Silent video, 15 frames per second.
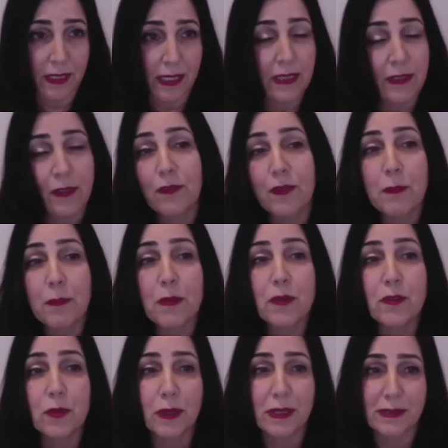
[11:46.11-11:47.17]
In November
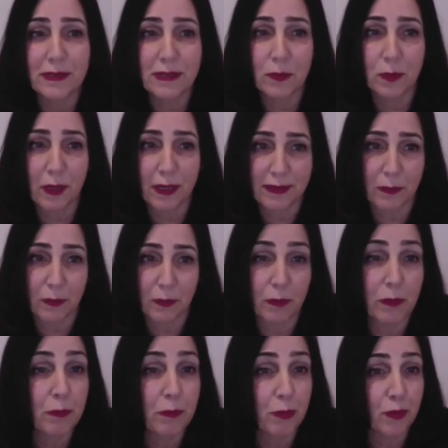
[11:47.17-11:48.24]
2020, we
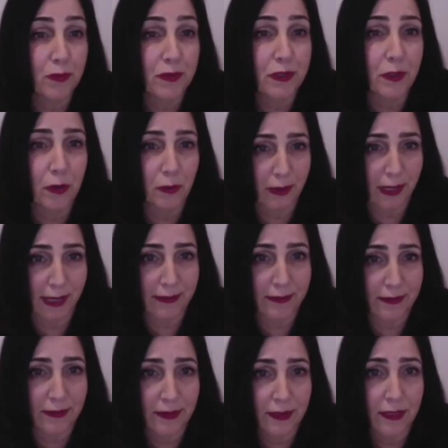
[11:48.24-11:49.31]
were proven correct
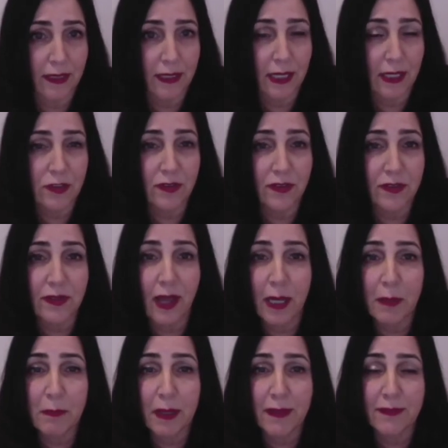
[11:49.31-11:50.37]
and just
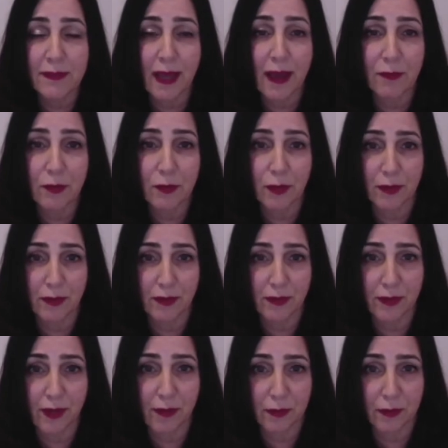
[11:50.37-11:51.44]
nine months after our
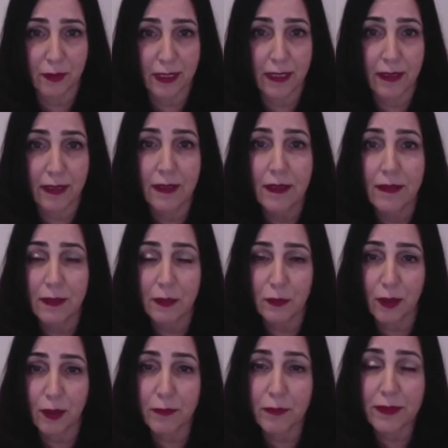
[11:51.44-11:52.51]
discovery, the
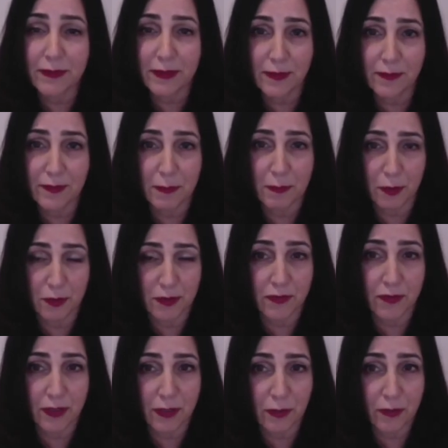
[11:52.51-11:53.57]
drug received
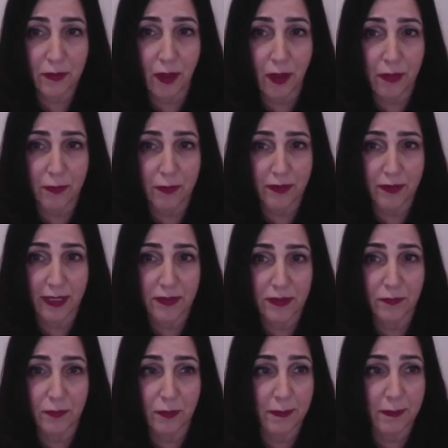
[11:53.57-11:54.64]
emergency use
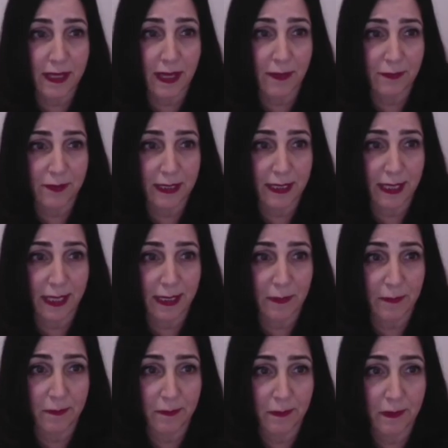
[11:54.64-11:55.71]
authorization from the FDA.
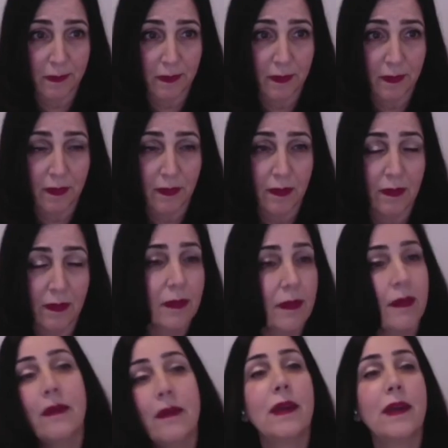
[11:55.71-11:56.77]

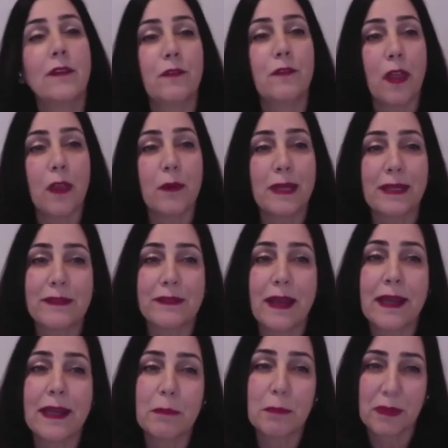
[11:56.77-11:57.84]
And following a
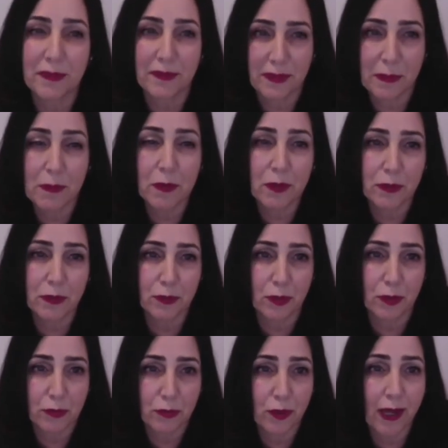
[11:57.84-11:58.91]
second placebo
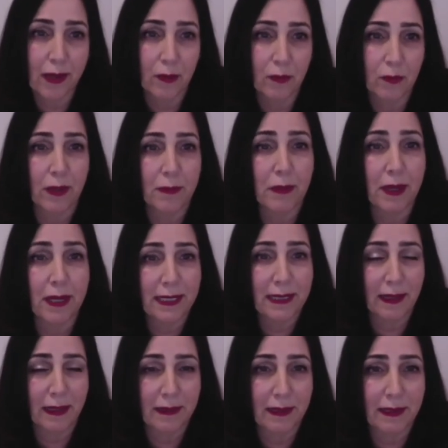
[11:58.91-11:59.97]
controlled trial run by
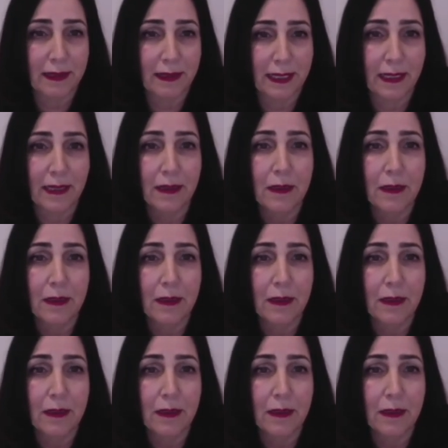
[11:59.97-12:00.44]
Eli Lilly,